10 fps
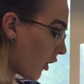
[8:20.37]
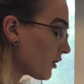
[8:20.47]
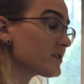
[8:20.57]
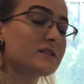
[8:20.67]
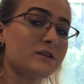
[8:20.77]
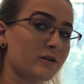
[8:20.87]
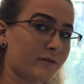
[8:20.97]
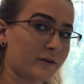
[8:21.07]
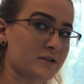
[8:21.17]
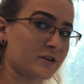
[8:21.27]
R is the
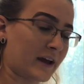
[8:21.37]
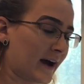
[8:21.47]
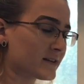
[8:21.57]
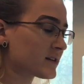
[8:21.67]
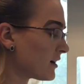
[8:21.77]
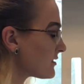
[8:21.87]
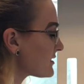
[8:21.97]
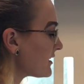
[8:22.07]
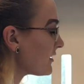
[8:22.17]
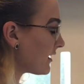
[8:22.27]
universal gas constant,